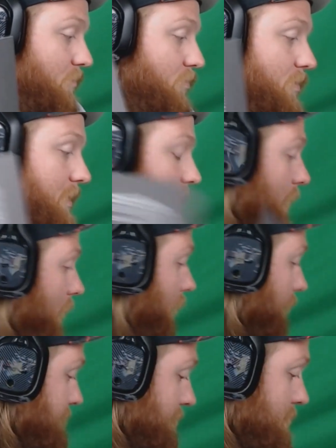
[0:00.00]
really
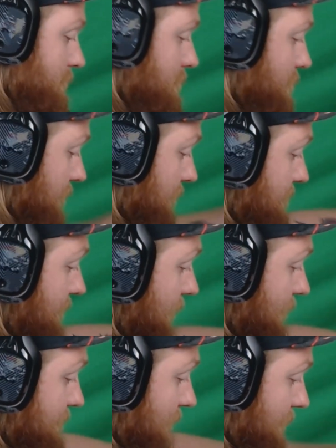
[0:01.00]
awesome that they
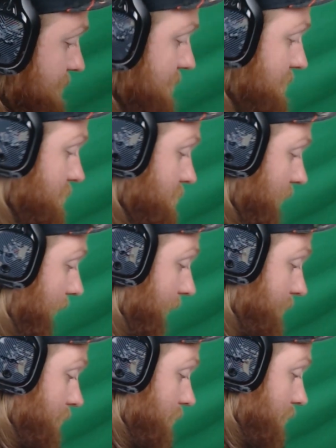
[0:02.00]
take the time to do
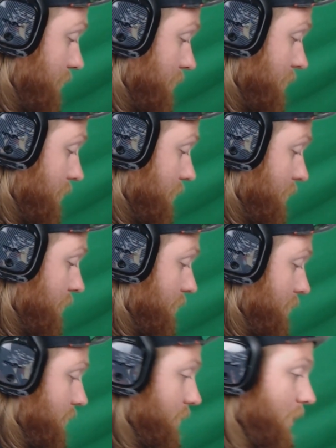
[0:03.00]
that.
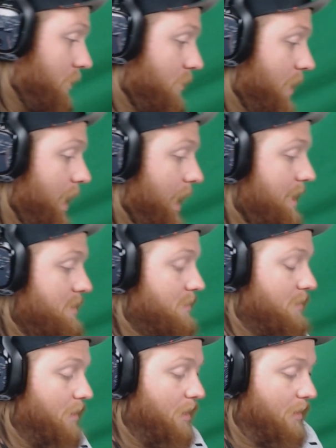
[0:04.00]
All right.
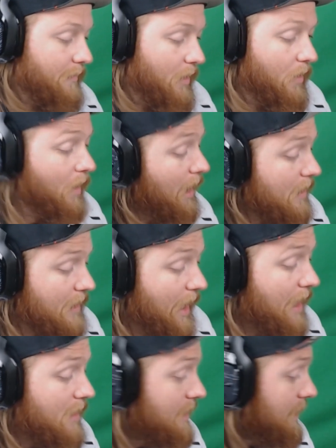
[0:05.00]
I
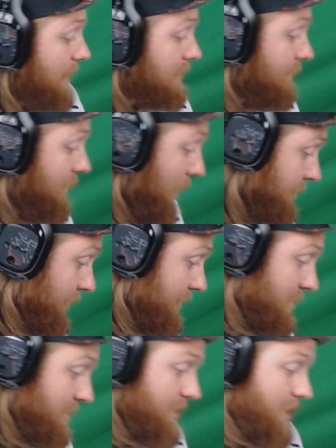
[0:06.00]
already like the fact they
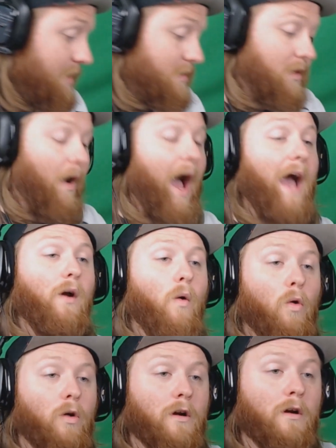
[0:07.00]
did this. So I
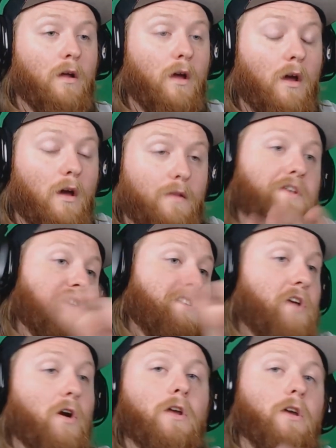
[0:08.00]
ordered the
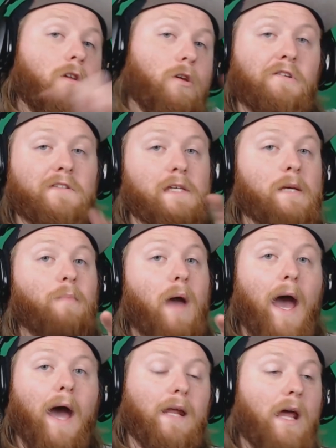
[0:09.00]
circular
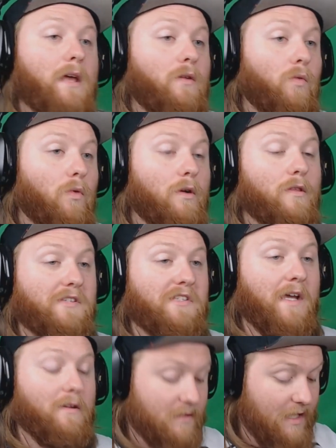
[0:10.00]
D-pad. I didn't order the
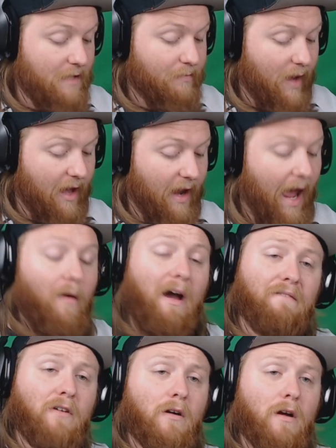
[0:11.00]
standard D-pad.
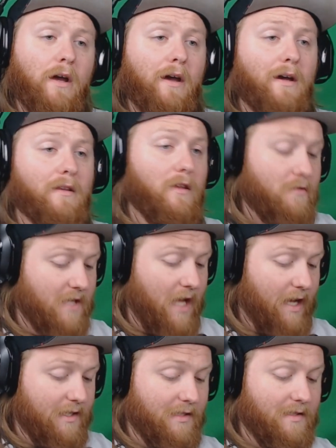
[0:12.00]
However, those
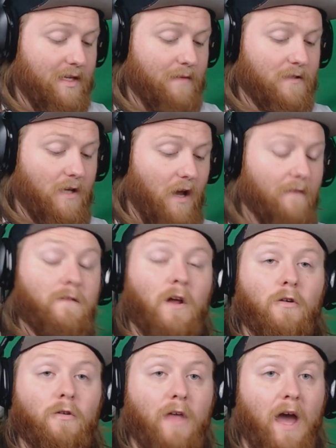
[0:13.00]
guys at Team Scuf
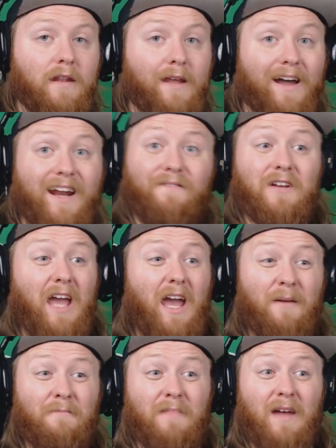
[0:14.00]
know that not every game